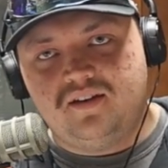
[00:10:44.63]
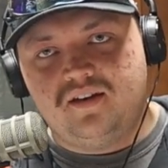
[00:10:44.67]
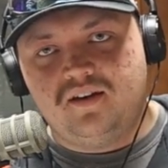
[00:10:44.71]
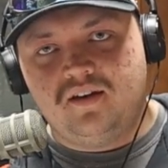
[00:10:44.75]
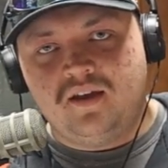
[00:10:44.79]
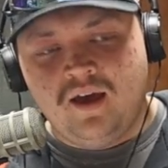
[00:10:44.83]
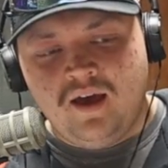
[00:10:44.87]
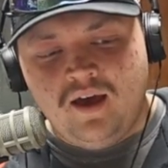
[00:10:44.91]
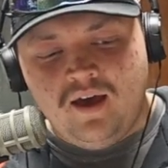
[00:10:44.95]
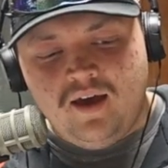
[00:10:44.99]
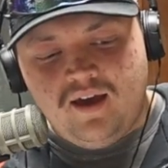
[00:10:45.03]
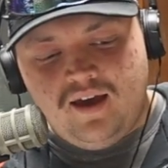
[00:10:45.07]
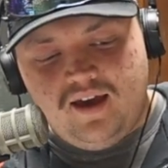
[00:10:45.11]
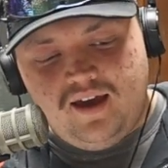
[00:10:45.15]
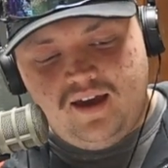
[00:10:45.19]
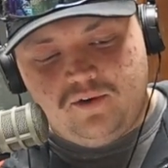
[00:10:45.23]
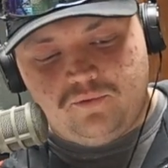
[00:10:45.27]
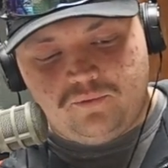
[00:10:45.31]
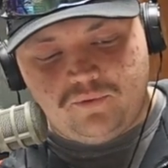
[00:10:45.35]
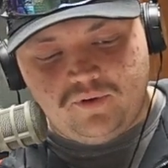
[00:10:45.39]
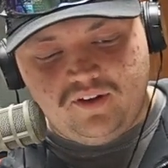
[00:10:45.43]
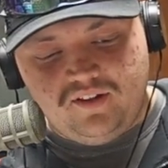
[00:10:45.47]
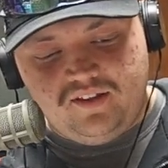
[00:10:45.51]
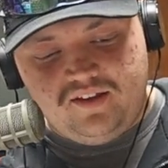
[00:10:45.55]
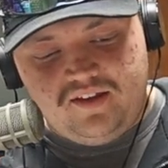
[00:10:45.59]
And it
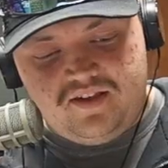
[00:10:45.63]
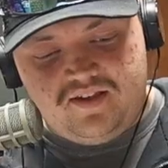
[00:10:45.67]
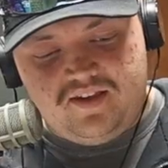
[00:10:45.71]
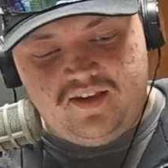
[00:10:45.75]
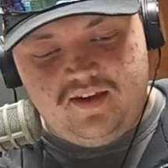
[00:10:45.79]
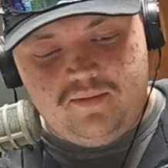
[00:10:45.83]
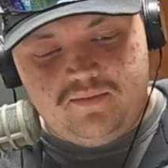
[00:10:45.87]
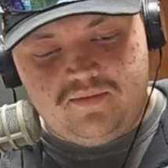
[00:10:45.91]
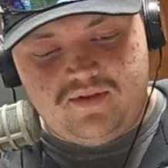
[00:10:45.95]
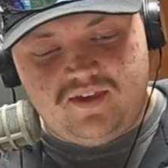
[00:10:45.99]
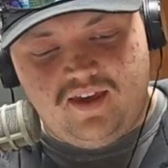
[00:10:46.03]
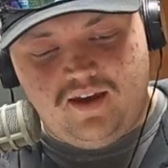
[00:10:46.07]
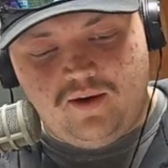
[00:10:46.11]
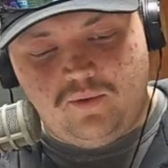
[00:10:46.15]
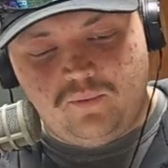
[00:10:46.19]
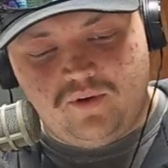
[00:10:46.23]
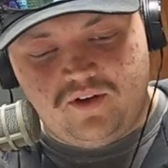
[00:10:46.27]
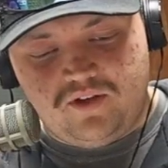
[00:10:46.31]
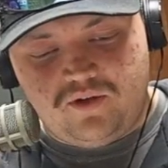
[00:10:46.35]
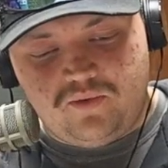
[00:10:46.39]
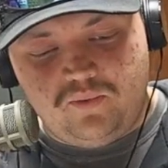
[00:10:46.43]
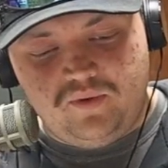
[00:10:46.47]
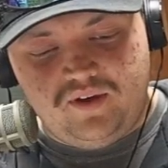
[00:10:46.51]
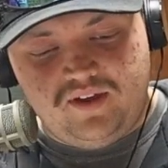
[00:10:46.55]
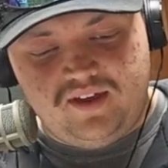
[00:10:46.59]
really seems like
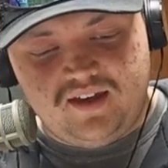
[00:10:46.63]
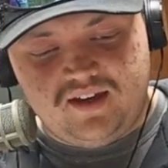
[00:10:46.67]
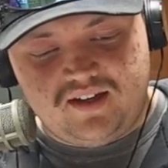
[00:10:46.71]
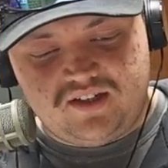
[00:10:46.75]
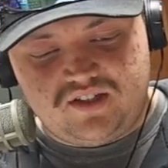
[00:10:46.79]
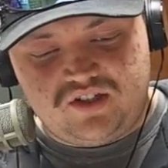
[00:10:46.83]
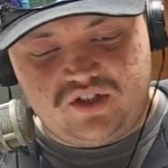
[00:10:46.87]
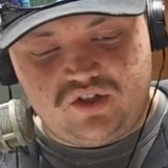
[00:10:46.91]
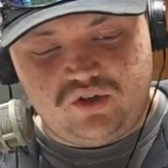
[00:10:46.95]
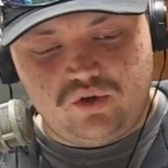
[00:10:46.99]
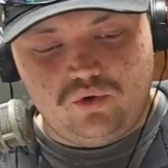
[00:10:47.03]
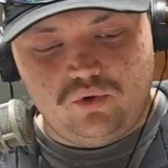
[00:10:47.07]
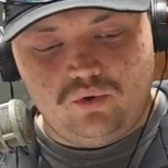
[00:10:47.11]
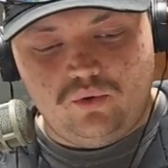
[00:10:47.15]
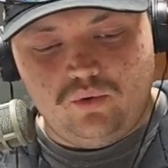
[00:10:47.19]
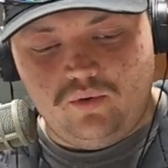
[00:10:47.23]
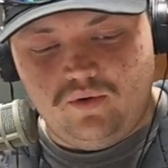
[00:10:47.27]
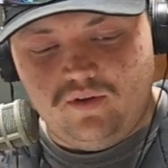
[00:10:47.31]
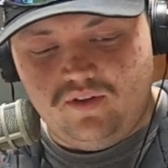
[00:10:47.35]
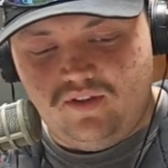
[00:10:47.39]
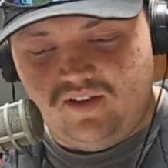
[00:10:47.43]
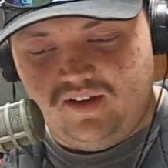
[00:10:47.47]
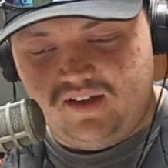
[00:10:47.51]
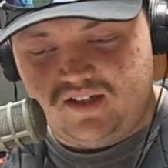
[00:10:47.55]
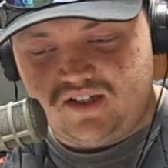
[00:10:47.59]
once we get to
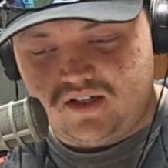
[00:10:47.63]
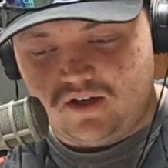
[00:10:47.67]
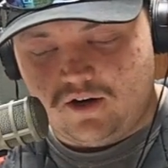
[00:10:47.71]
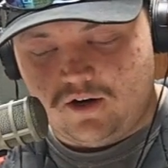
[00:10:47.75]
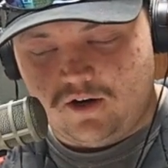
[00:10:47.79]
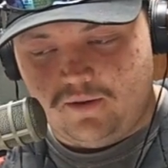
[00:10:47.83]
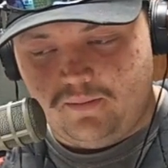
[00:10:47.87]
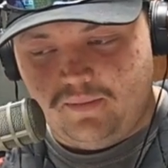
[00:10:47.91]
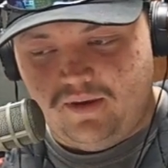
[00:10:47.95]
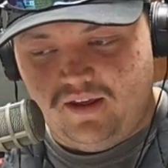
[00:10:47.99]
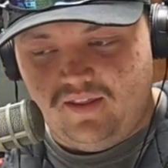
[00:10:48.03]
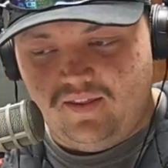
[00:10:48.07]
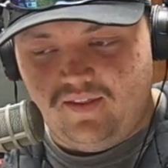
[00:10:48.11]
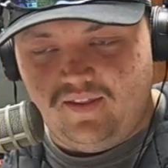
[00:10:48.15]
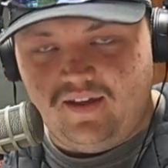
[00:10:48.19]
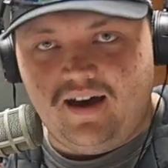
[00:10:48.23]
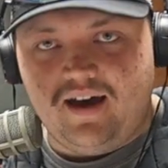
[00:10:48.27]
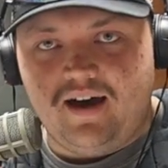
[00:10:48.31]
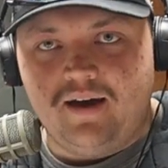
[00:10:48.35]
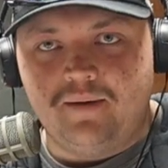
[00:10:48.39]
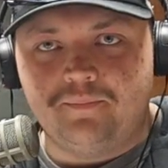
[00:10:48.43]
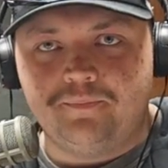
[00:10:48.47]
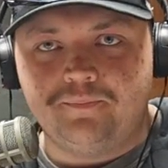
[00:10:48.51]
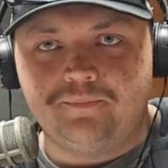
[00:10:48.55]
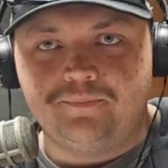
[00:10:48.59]
the tournament
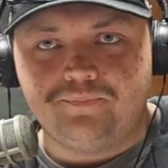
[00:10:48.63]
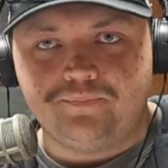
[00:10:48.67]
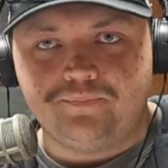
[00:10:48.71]
that